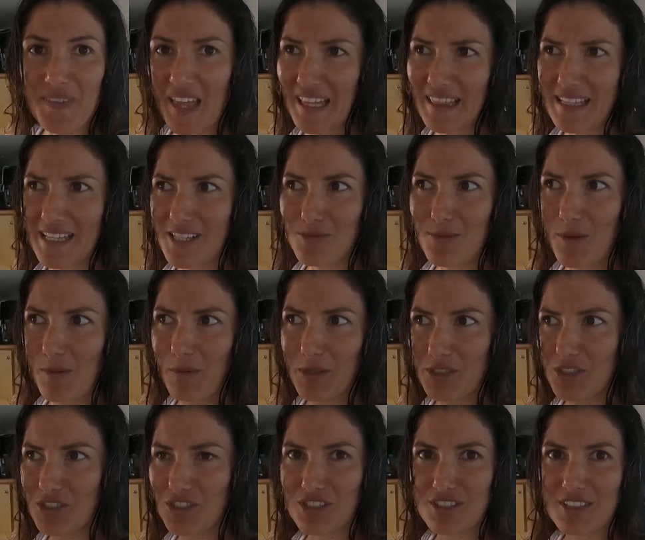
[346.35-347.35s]
And this one
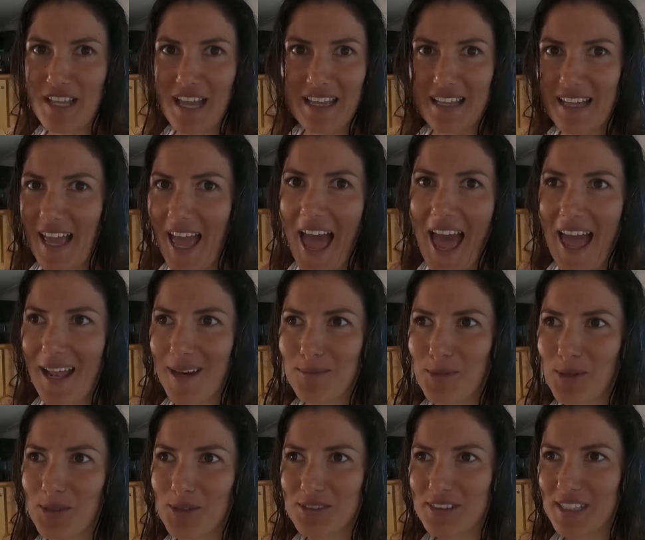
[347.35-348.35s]
was just like
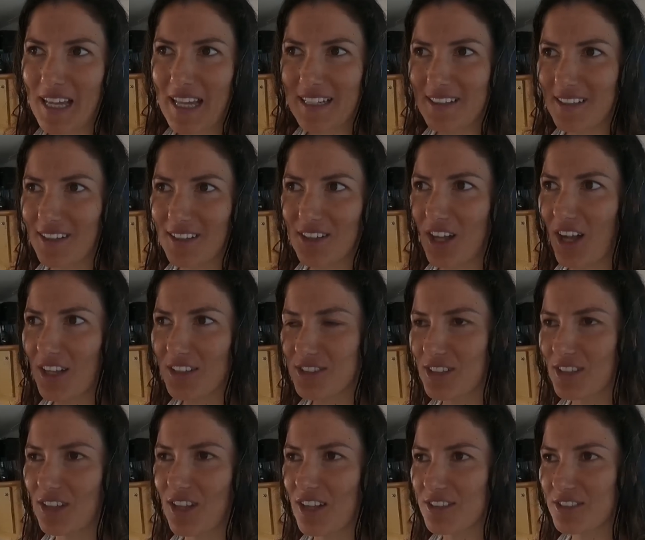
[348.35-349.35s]
animals and lots
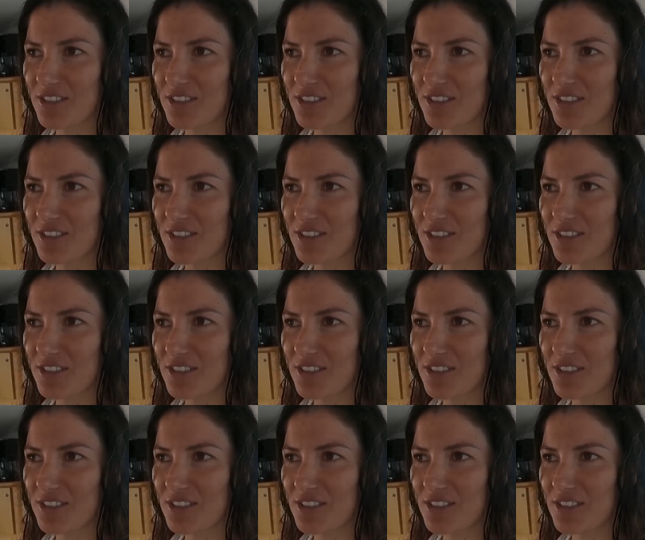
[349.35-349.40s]
of